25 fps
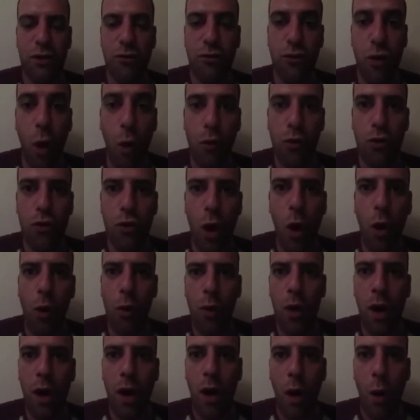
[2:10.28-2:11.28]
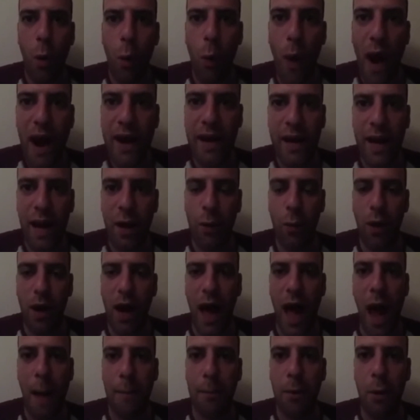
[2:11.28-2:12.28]
you don't know when it will
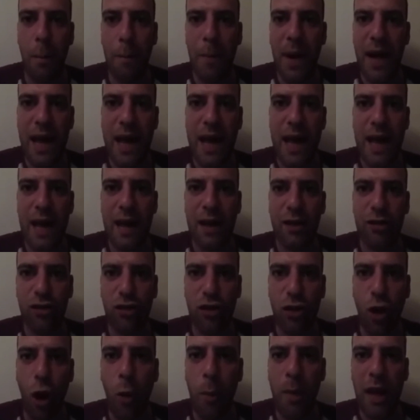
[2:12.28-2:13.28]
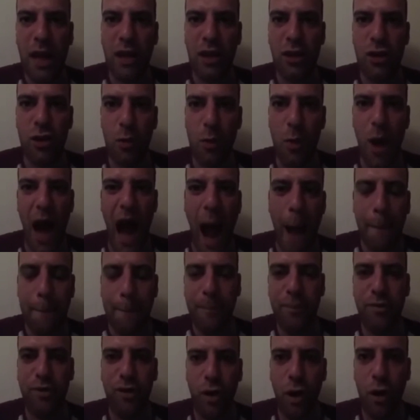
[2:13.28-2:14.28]
happen, but it is coming, you
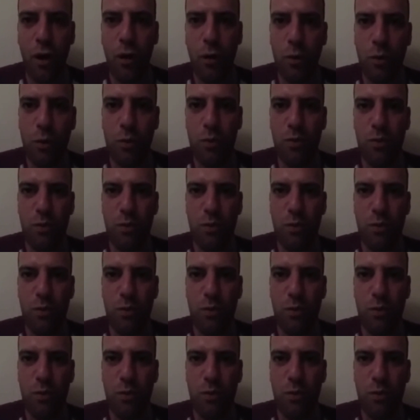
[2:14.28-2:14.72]
absolute...